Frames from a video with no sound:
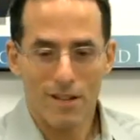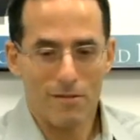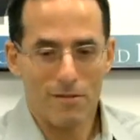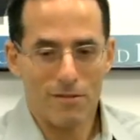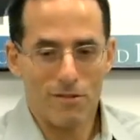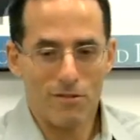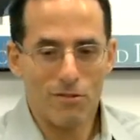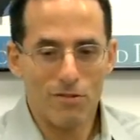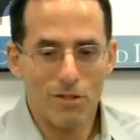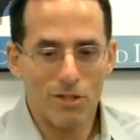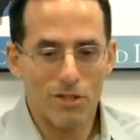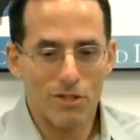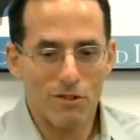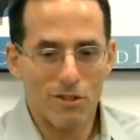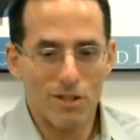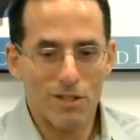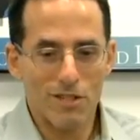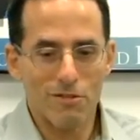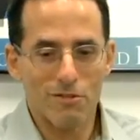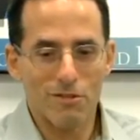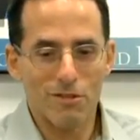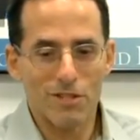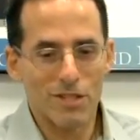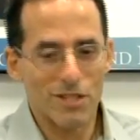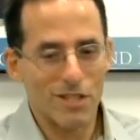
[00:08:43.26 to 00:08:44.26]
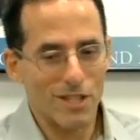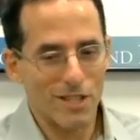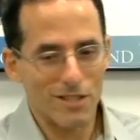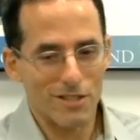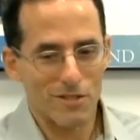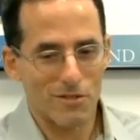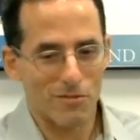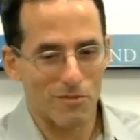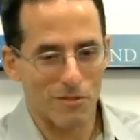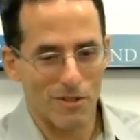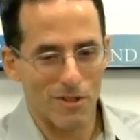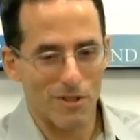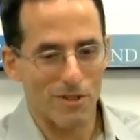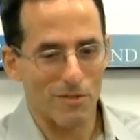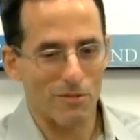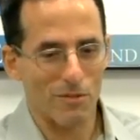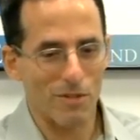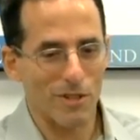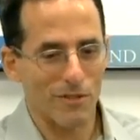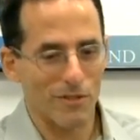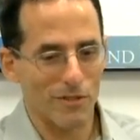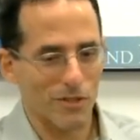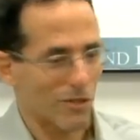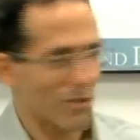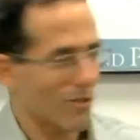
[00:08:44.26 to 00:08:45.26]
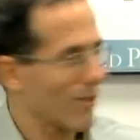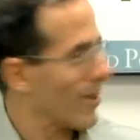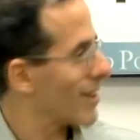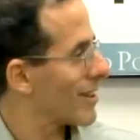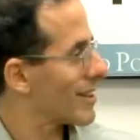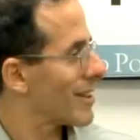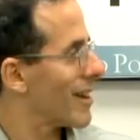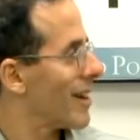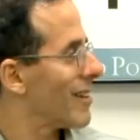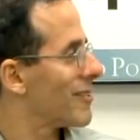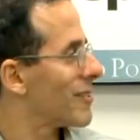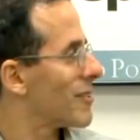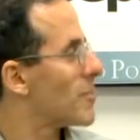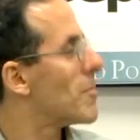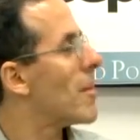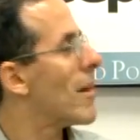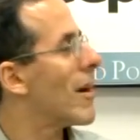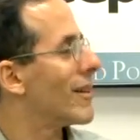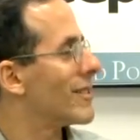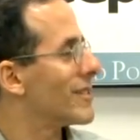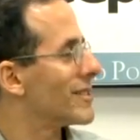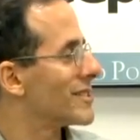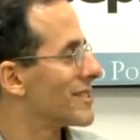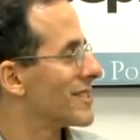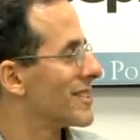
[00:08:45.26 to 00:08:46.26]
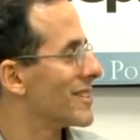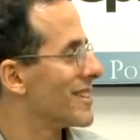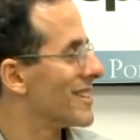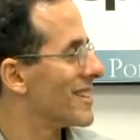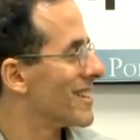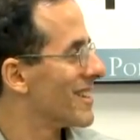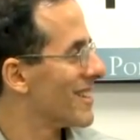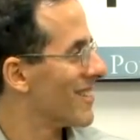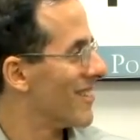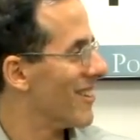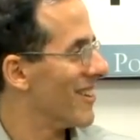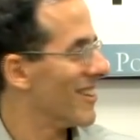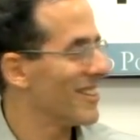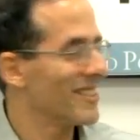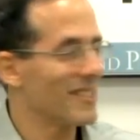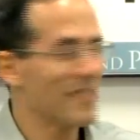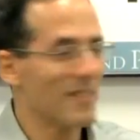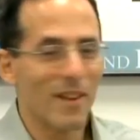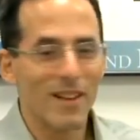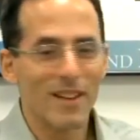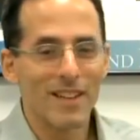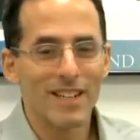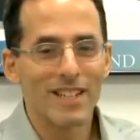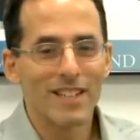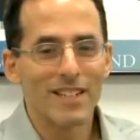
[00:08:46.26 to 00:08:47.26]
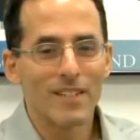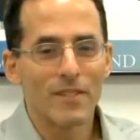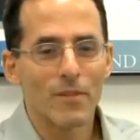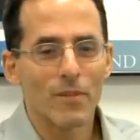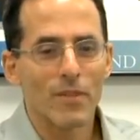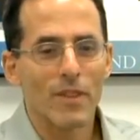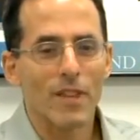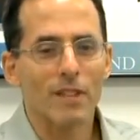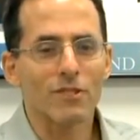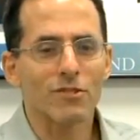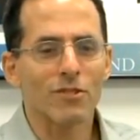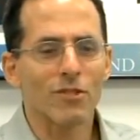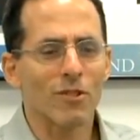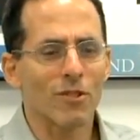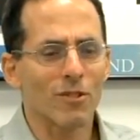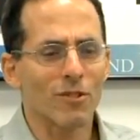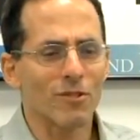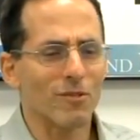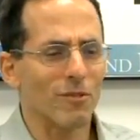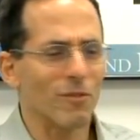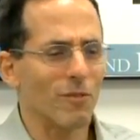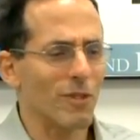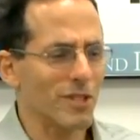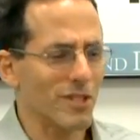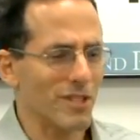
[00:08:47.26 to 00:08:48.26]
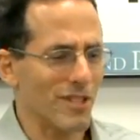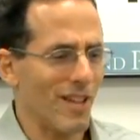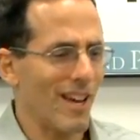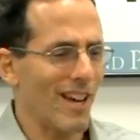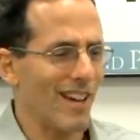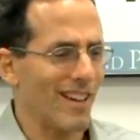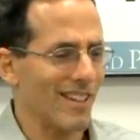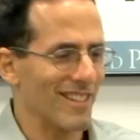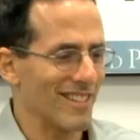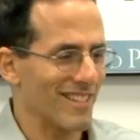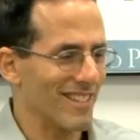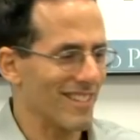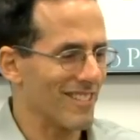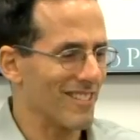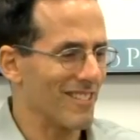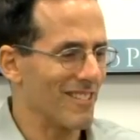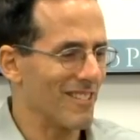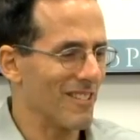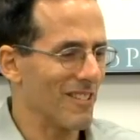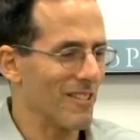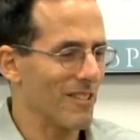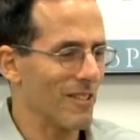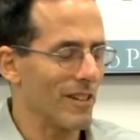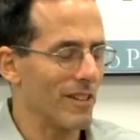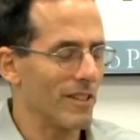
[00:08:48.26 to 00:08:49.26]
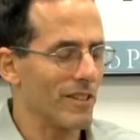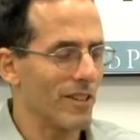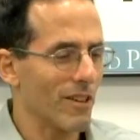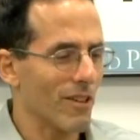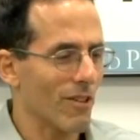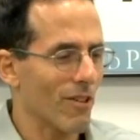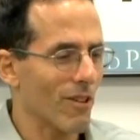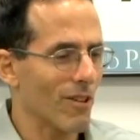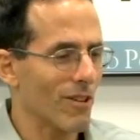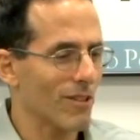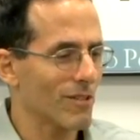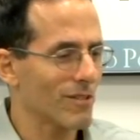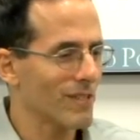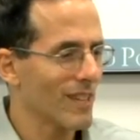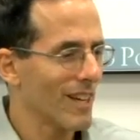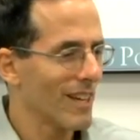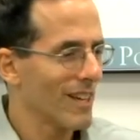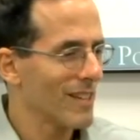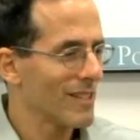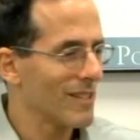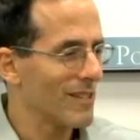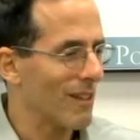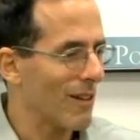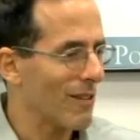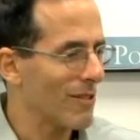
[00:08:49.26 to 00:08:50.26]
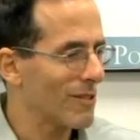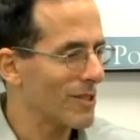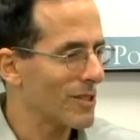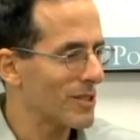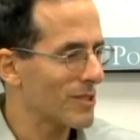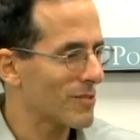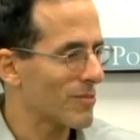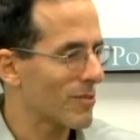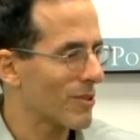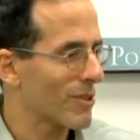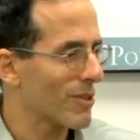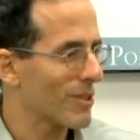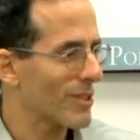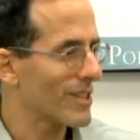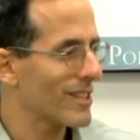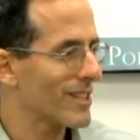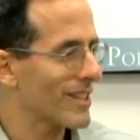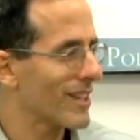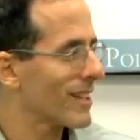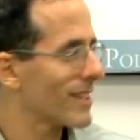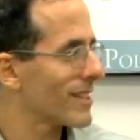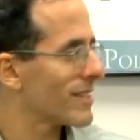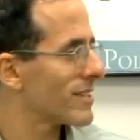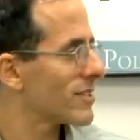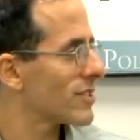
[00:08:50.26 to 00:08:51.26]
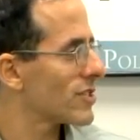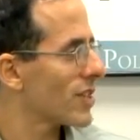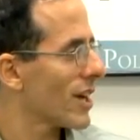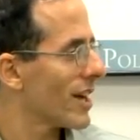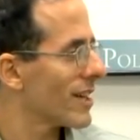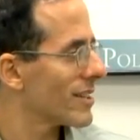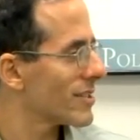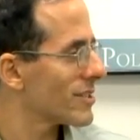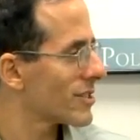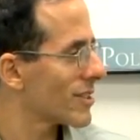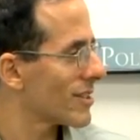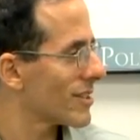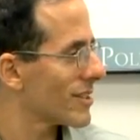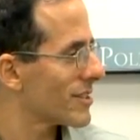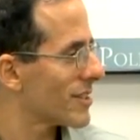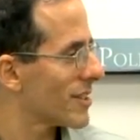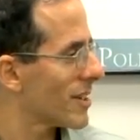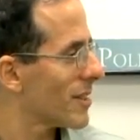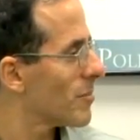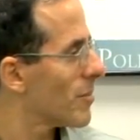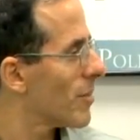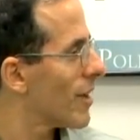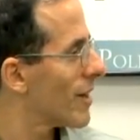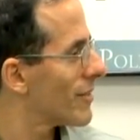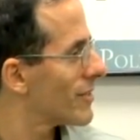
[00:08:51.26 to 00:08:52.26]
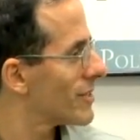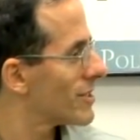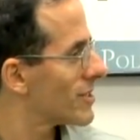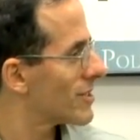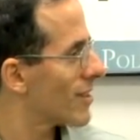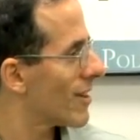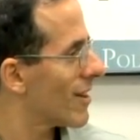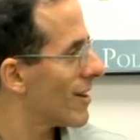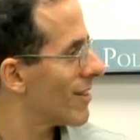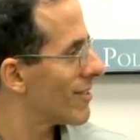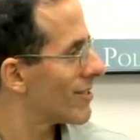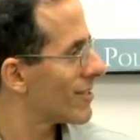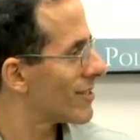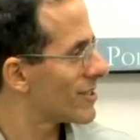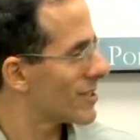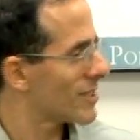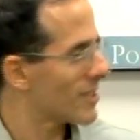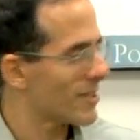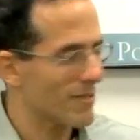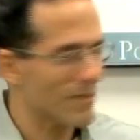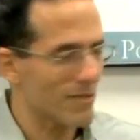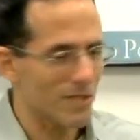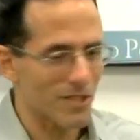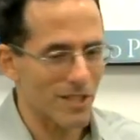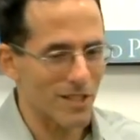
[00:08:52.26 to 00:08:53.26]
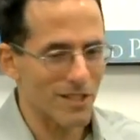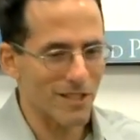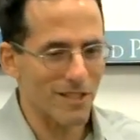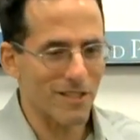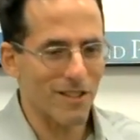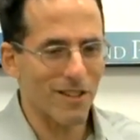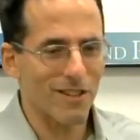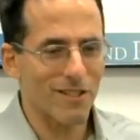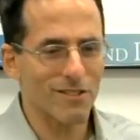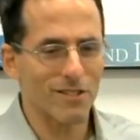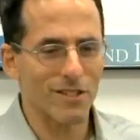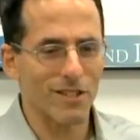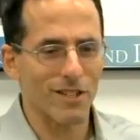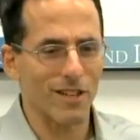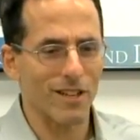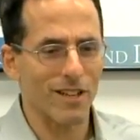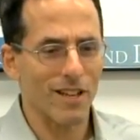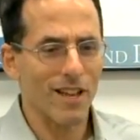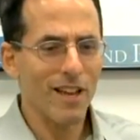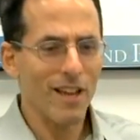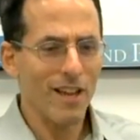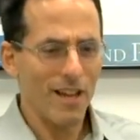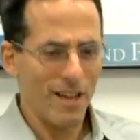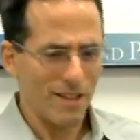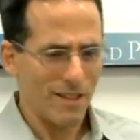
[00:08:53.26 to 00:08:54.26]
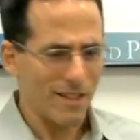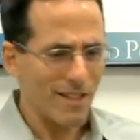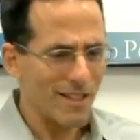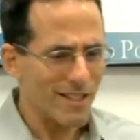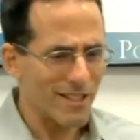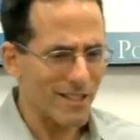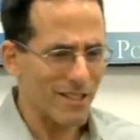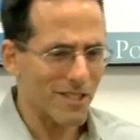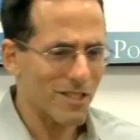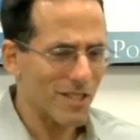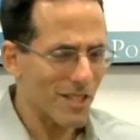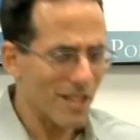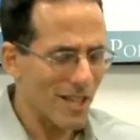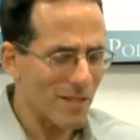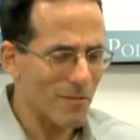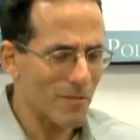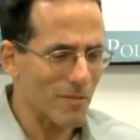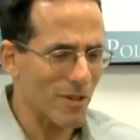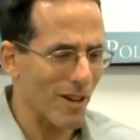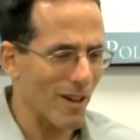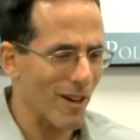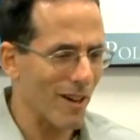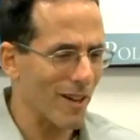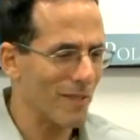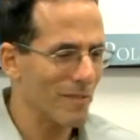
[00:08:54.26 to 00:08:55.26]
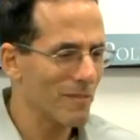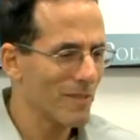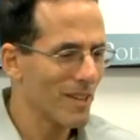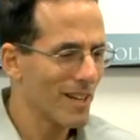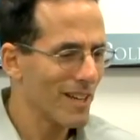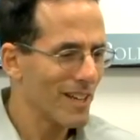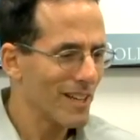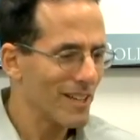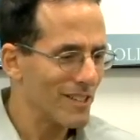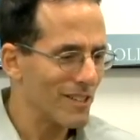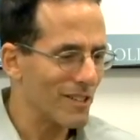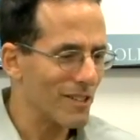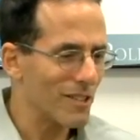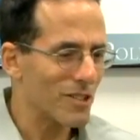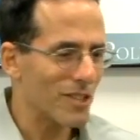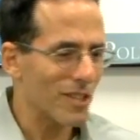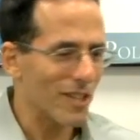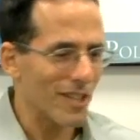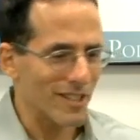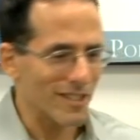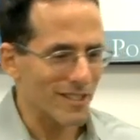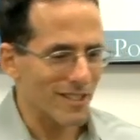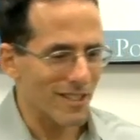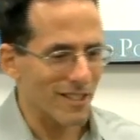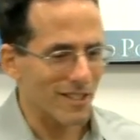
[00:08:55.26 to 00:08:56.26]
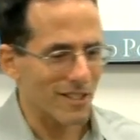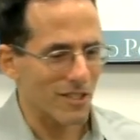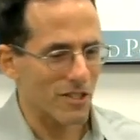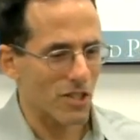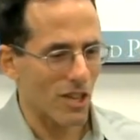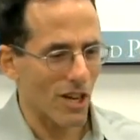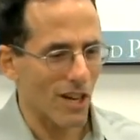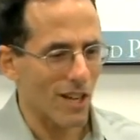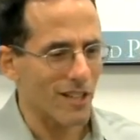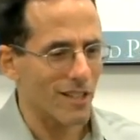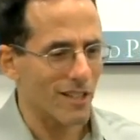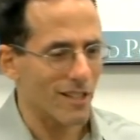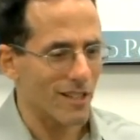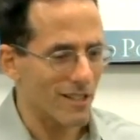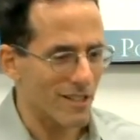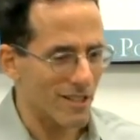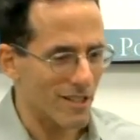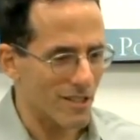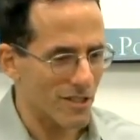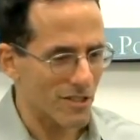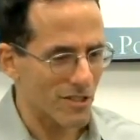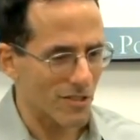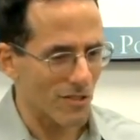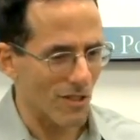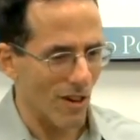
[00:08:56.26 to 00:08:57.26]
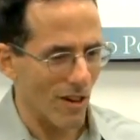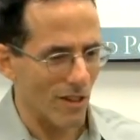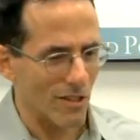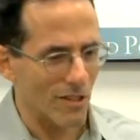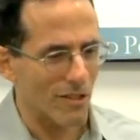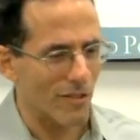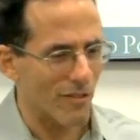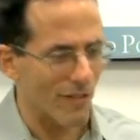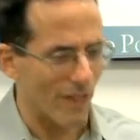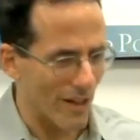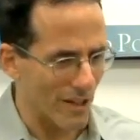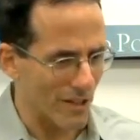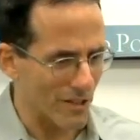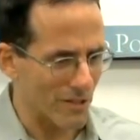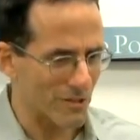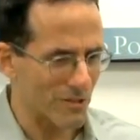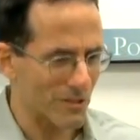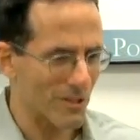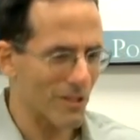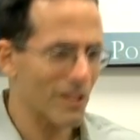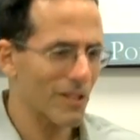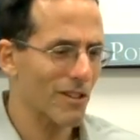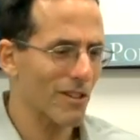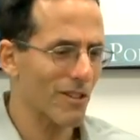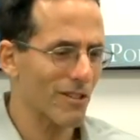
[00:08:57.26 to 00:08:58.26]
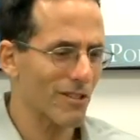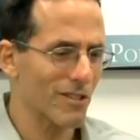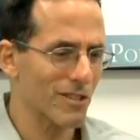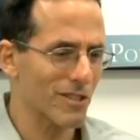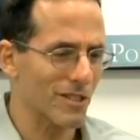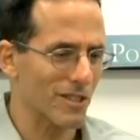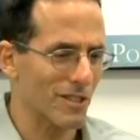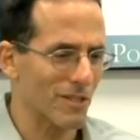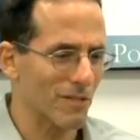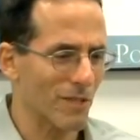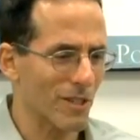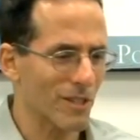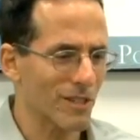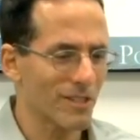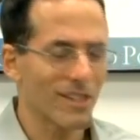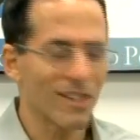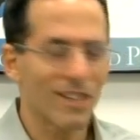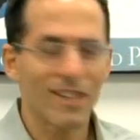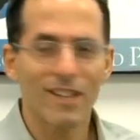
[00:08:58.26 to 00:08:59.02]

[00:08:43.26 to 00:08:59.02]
the U.S. Treasury says, you know, we have a strong dollar policy, right? So what's that, you know? And they're always worried that China's going to dump off its dollars and send the dollar down. And then at the same time, they're saying that China is undervaluing their currency. Well,